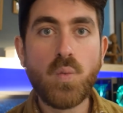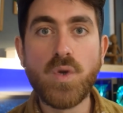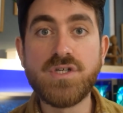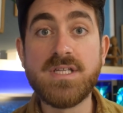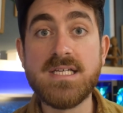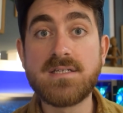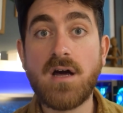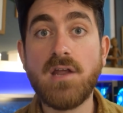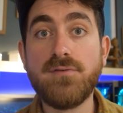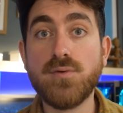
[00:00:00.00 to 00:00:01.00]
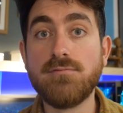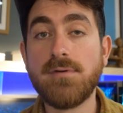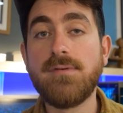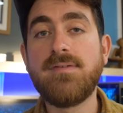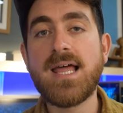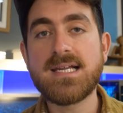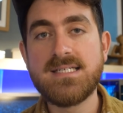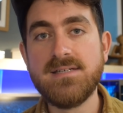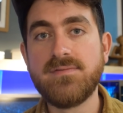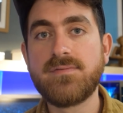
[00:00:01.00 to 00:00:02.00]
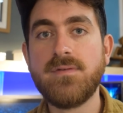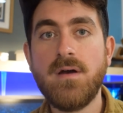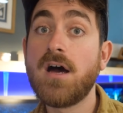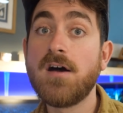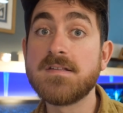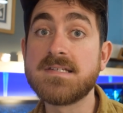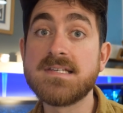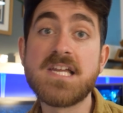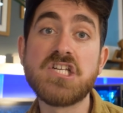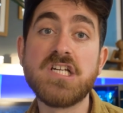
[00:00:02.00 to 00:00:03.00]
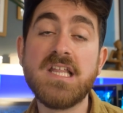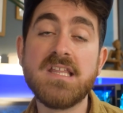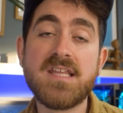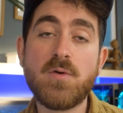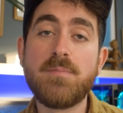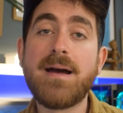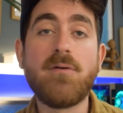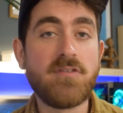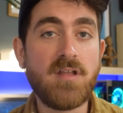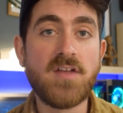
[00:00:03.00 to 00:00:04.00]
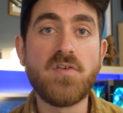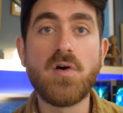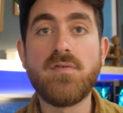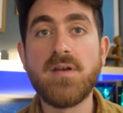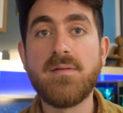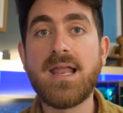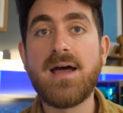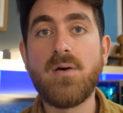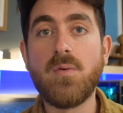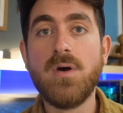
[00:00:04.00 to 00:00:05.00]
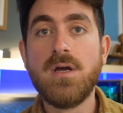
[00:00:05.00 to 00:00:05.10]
which are these colourful reflective cards essentially that they would bounce light off and allow